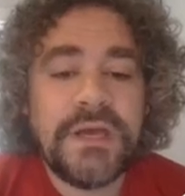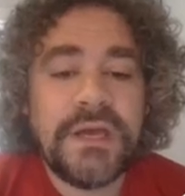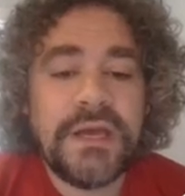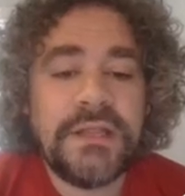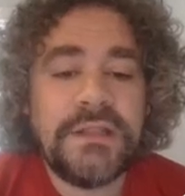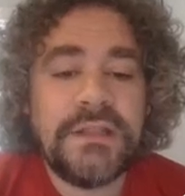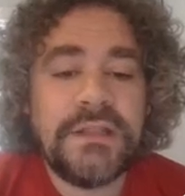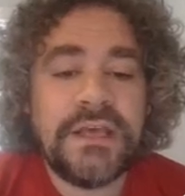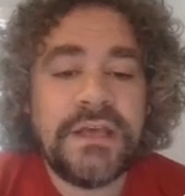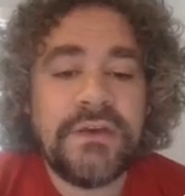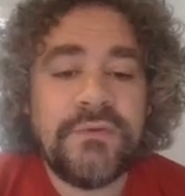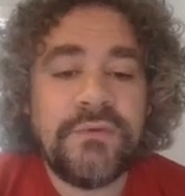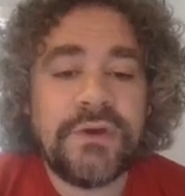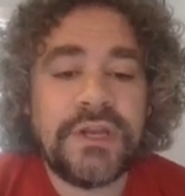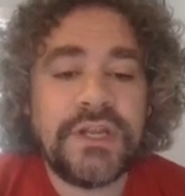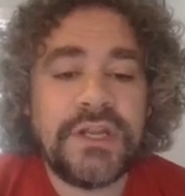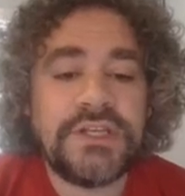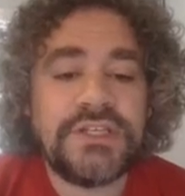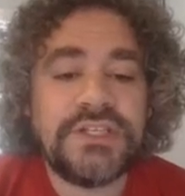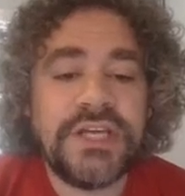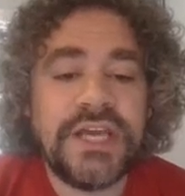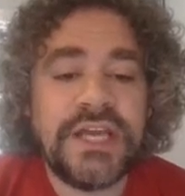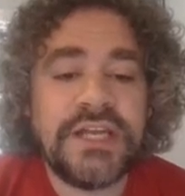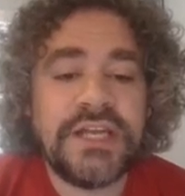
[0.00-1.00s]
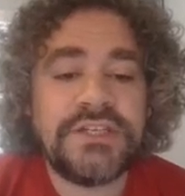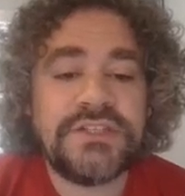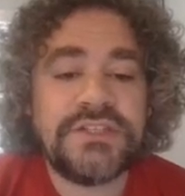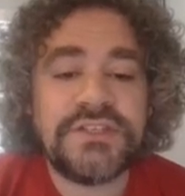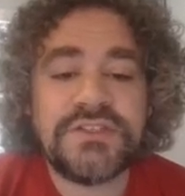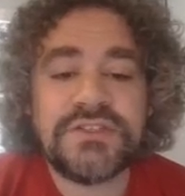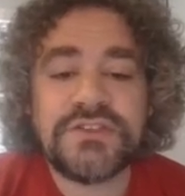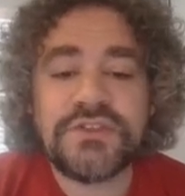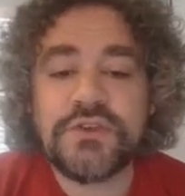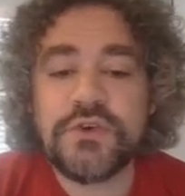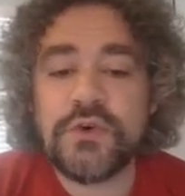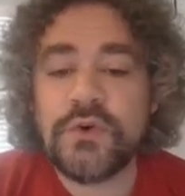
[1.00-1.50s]
And then we're going to change the
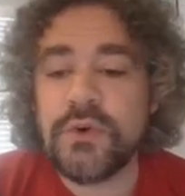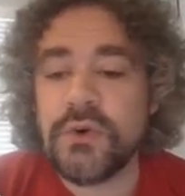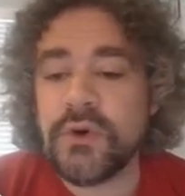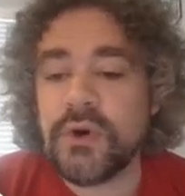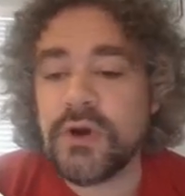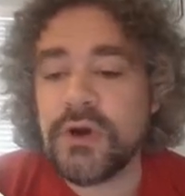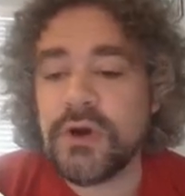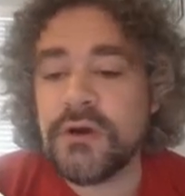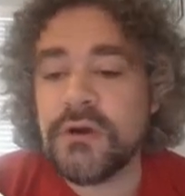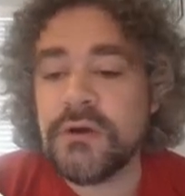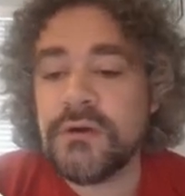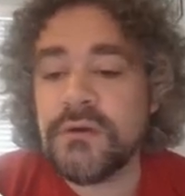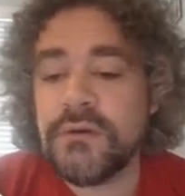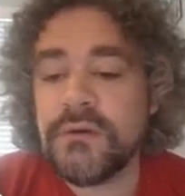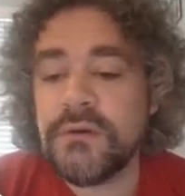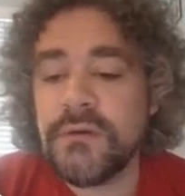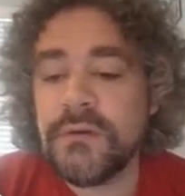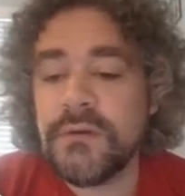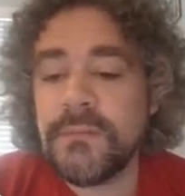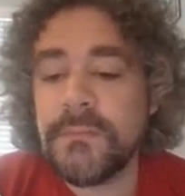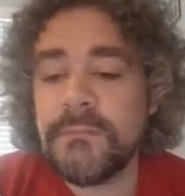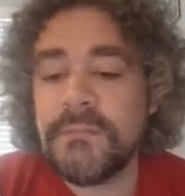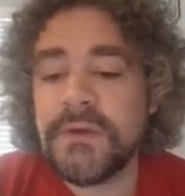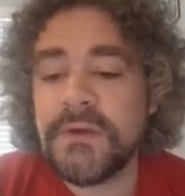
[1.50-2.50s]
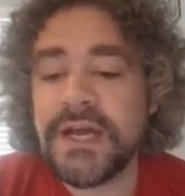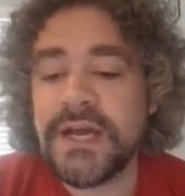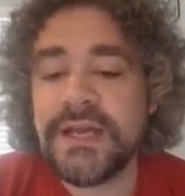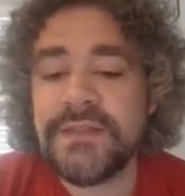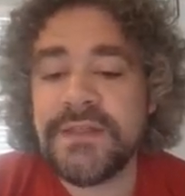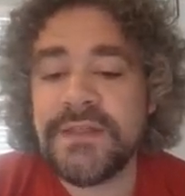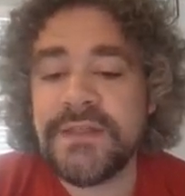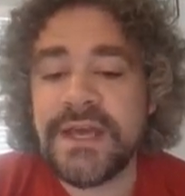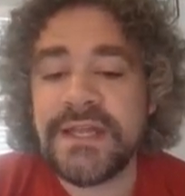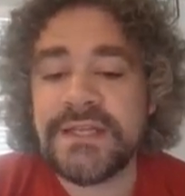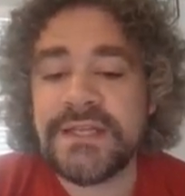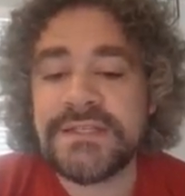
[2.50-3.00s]
score
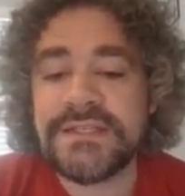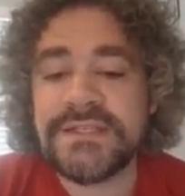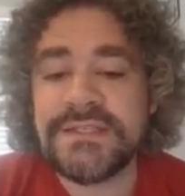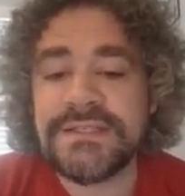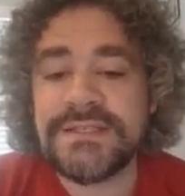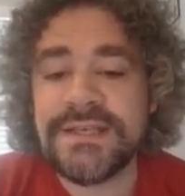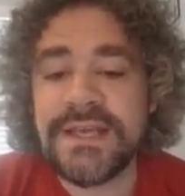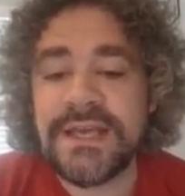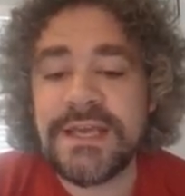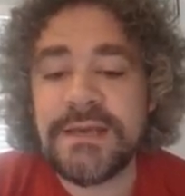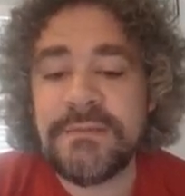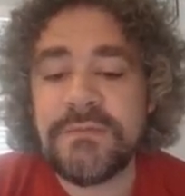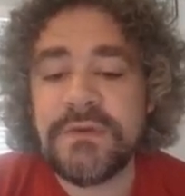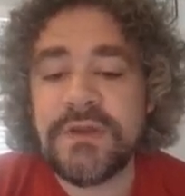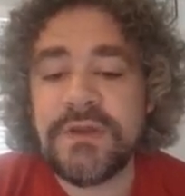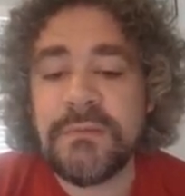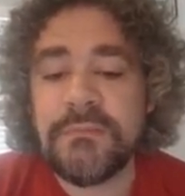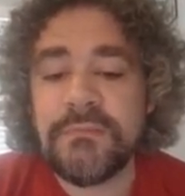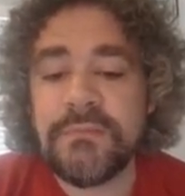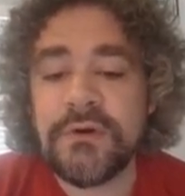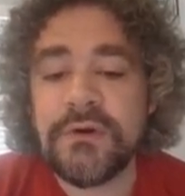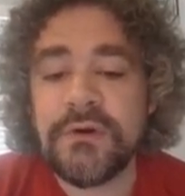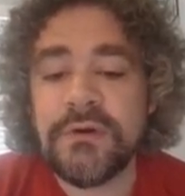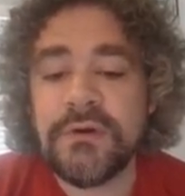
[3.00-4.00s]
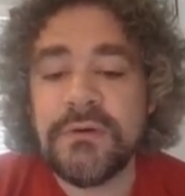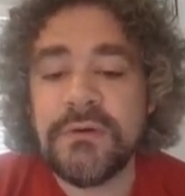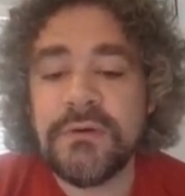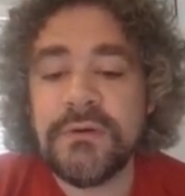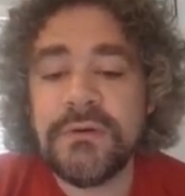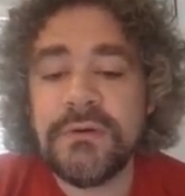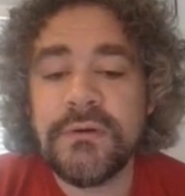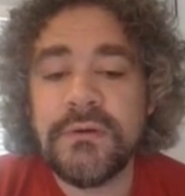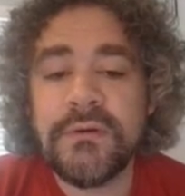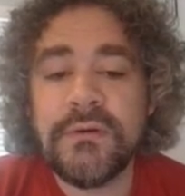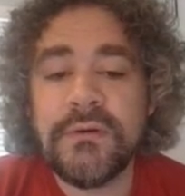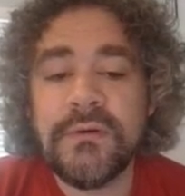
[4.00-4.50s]
by that same number
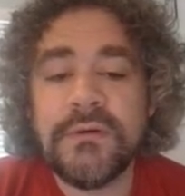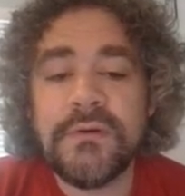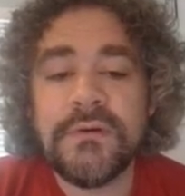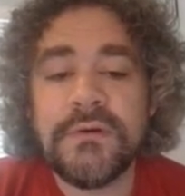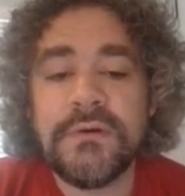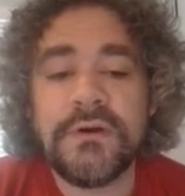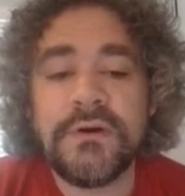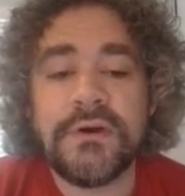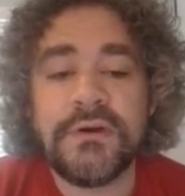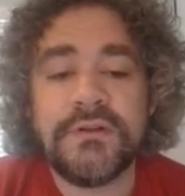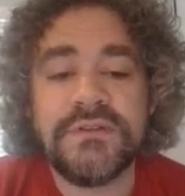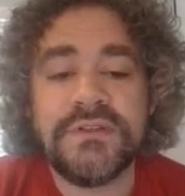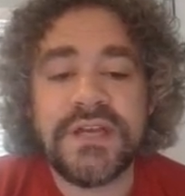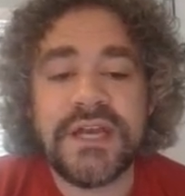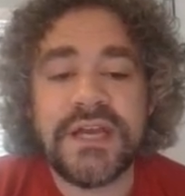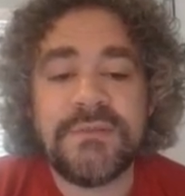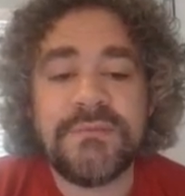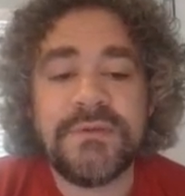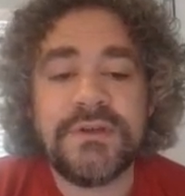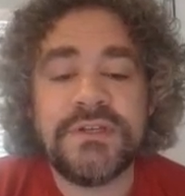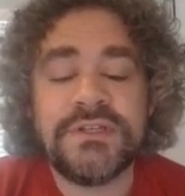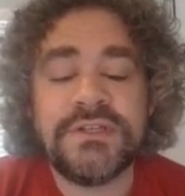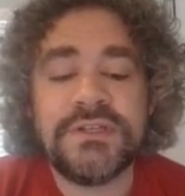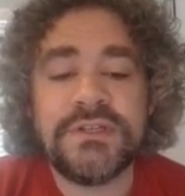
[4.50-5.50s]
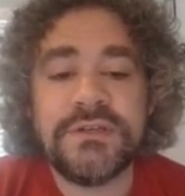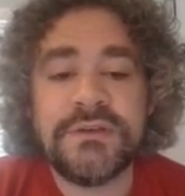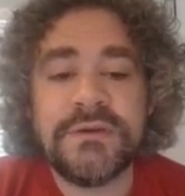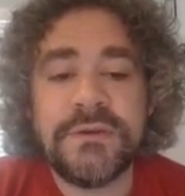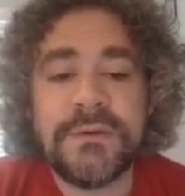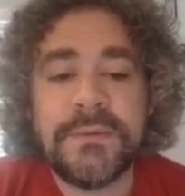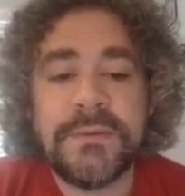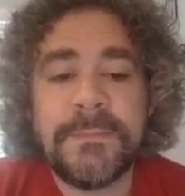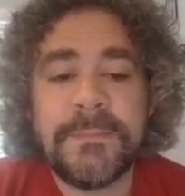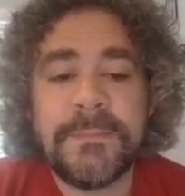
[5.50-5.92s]
called damage.